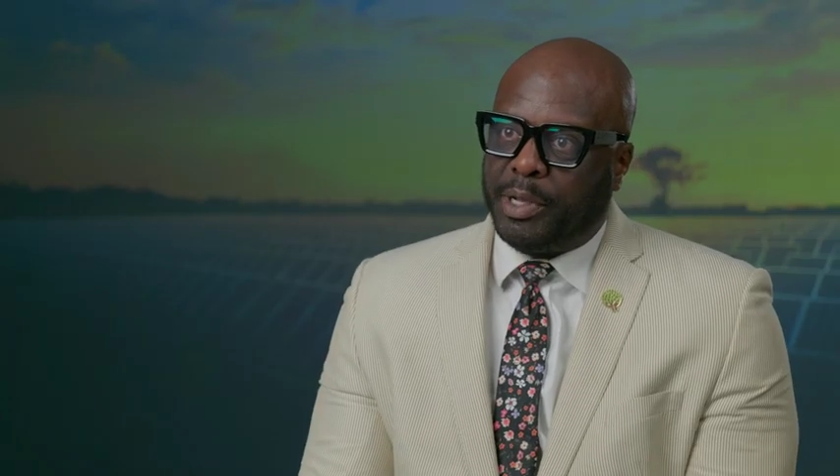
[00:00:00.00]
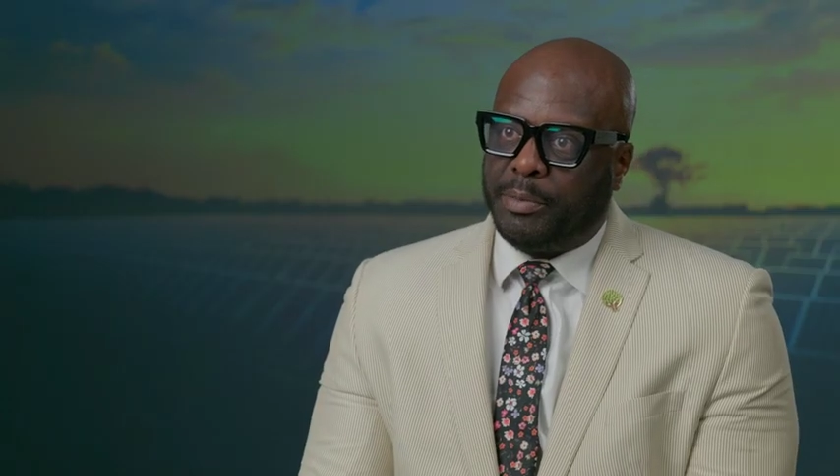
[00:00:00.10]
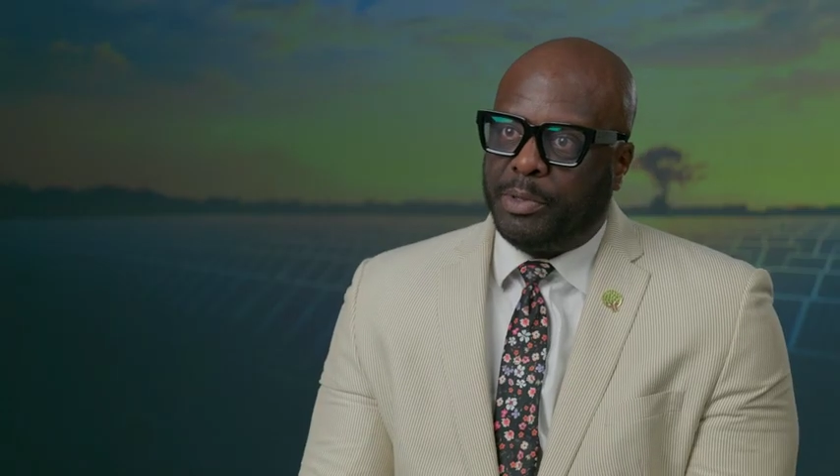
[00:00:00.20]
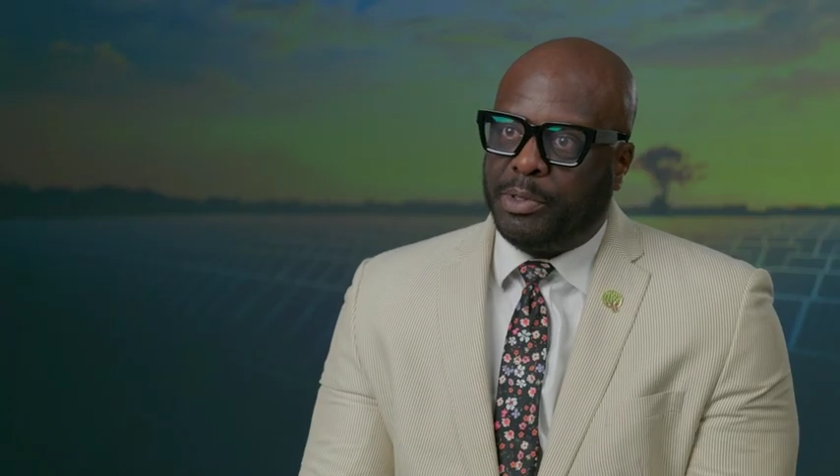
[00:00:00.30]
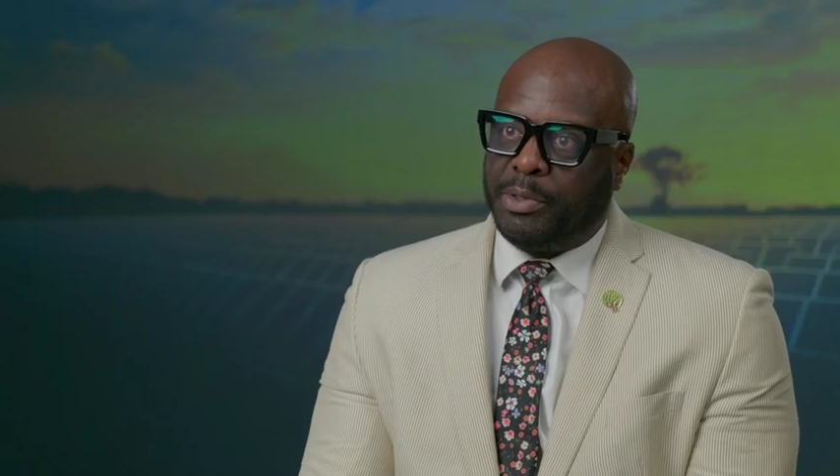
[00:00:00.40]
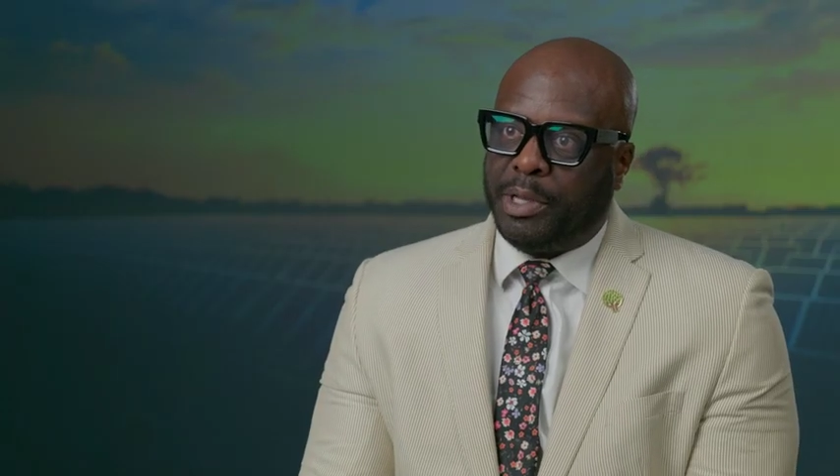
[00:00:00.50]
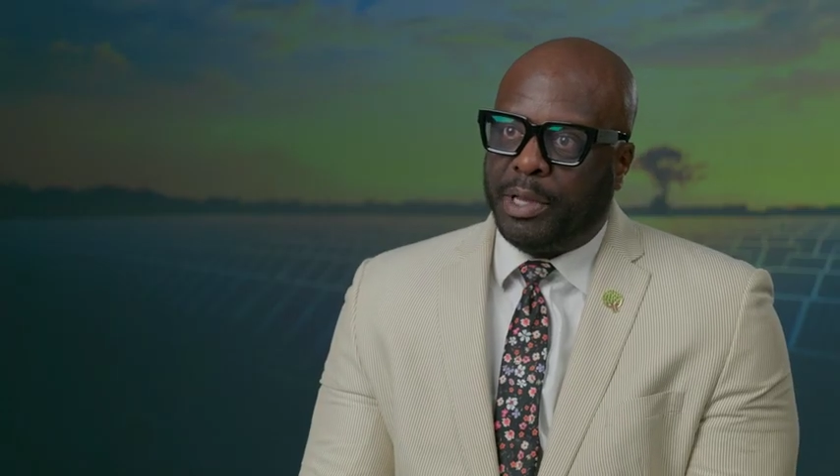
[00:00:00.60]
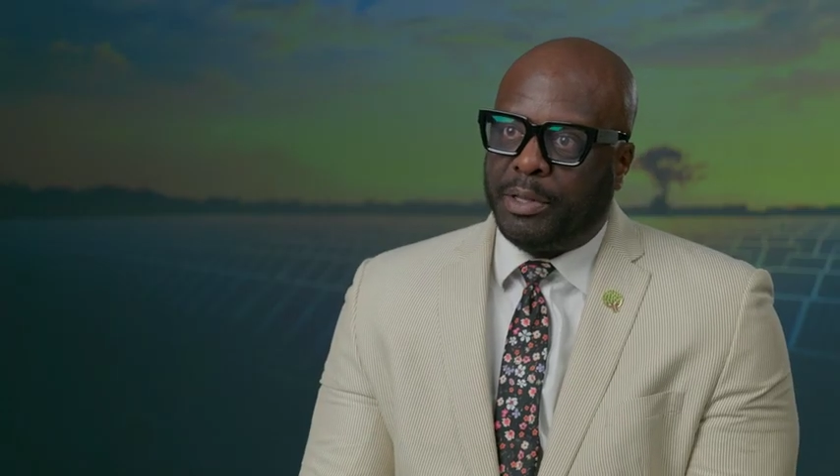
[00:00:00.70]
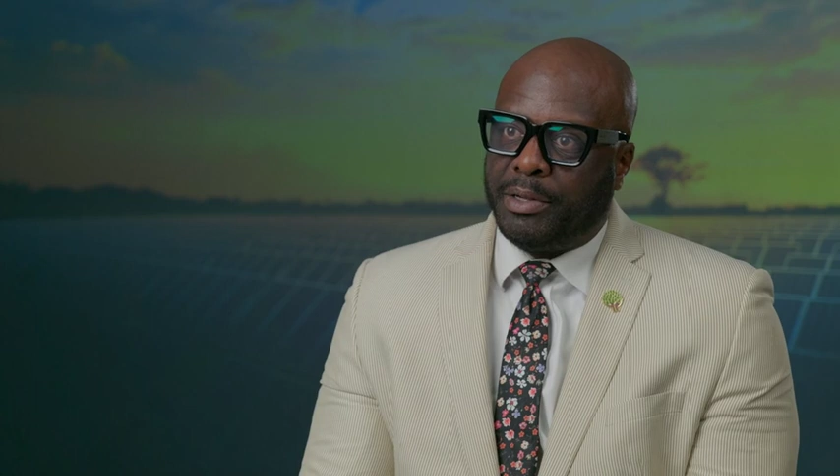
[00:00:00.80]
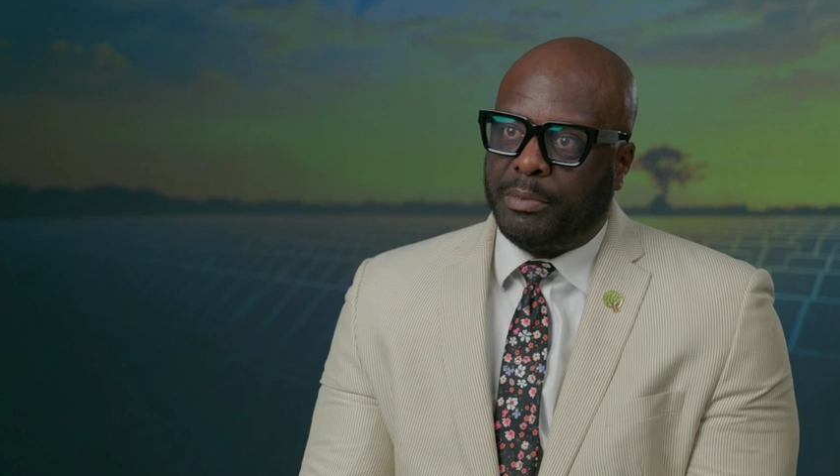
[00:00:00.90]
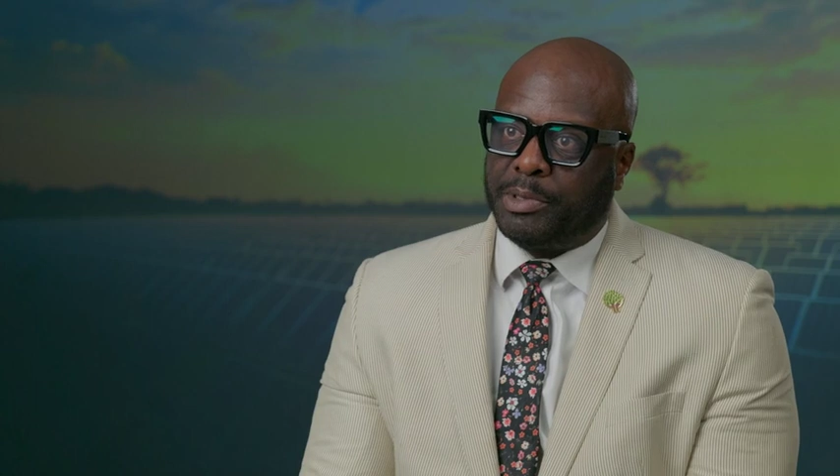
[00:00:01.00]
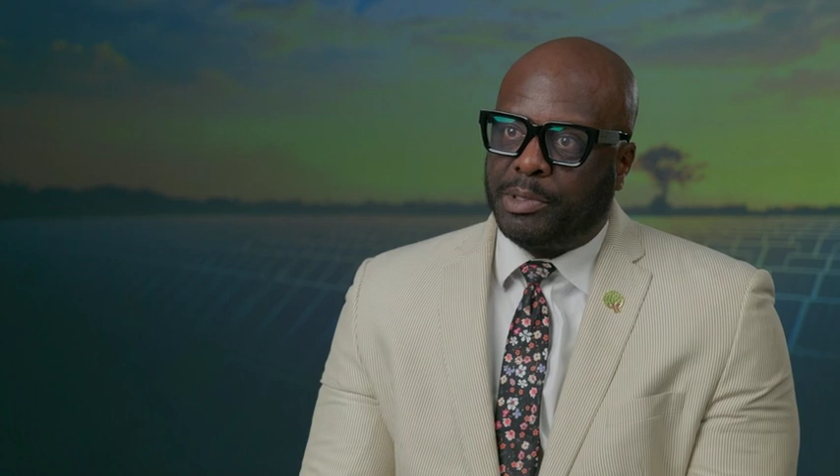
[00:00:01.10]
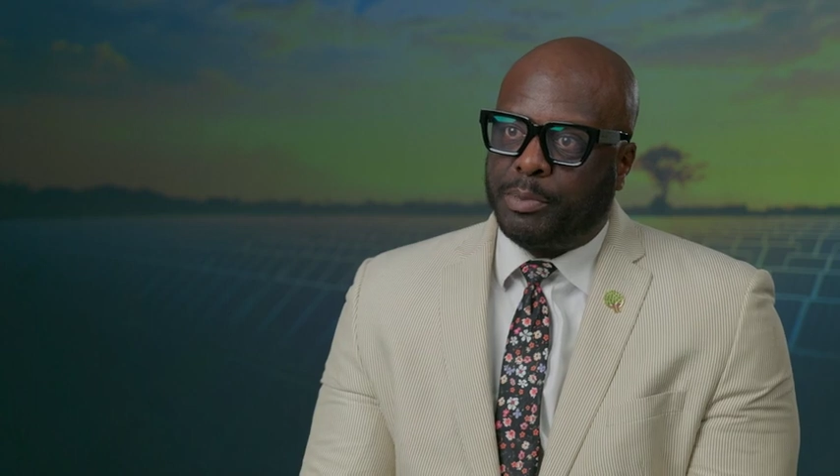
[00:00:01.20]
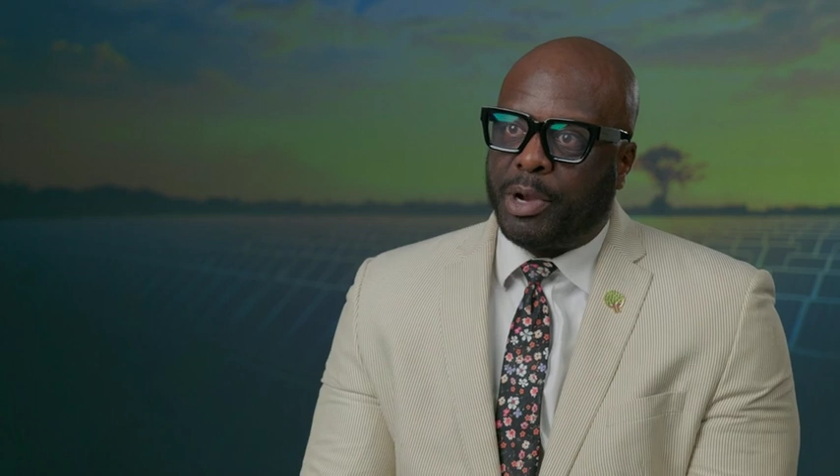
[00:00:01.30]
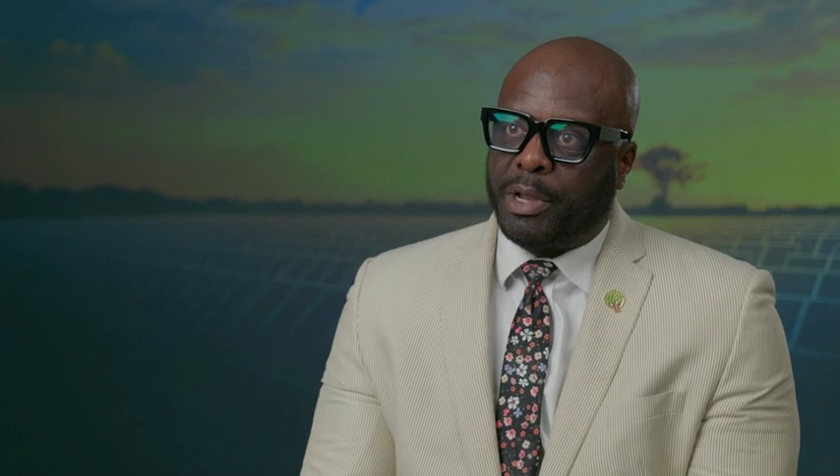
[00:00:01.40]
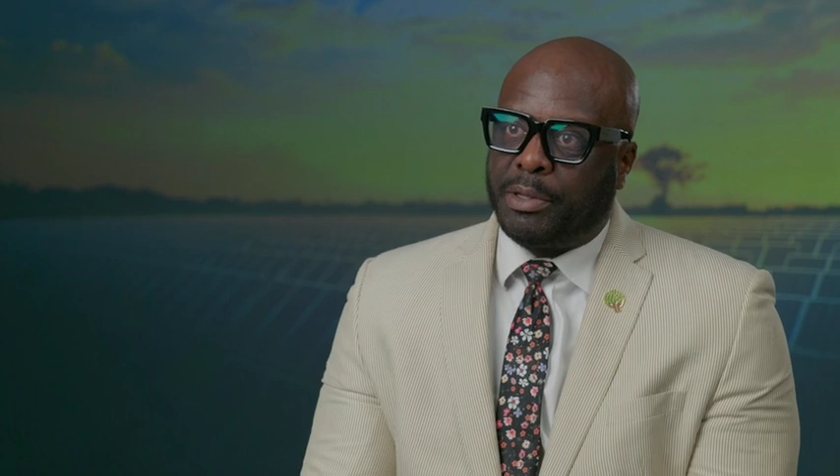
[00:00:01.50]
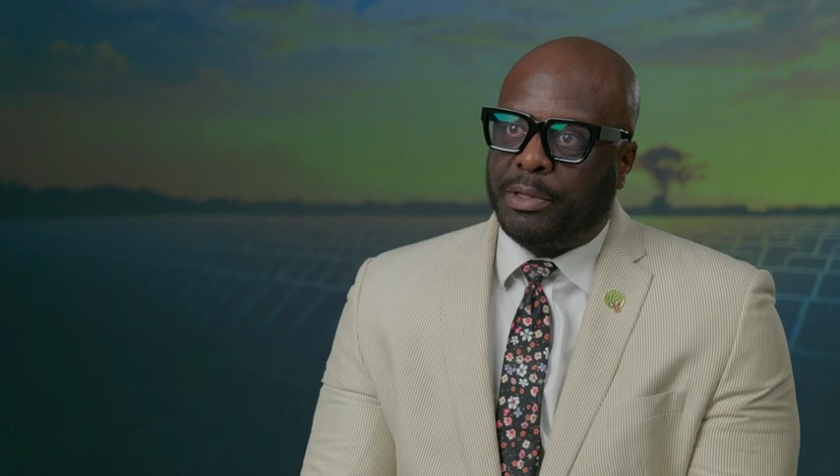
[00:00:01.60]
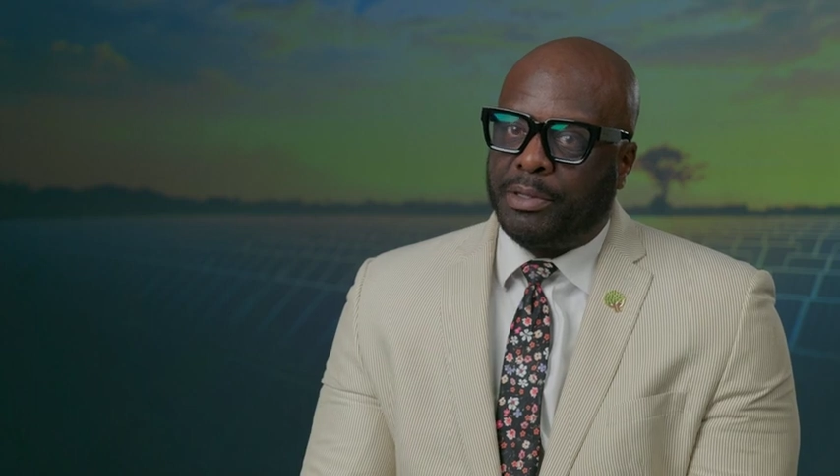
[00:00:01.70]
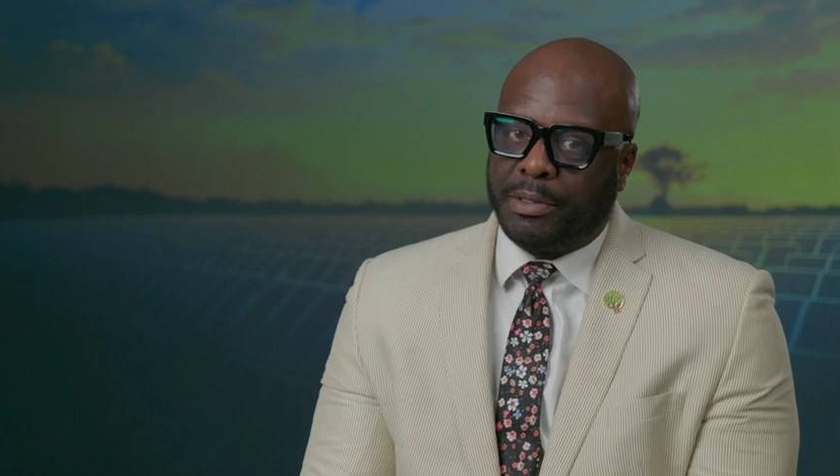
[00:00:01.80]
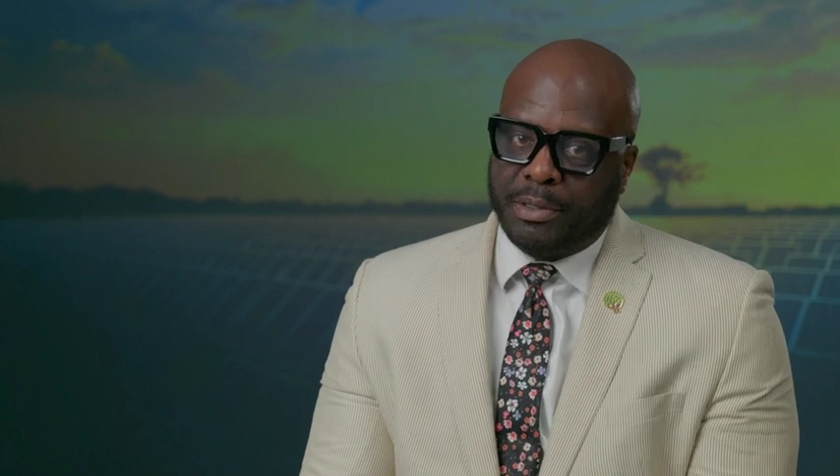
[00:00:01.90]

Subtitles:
able to do together, and I'm just proud of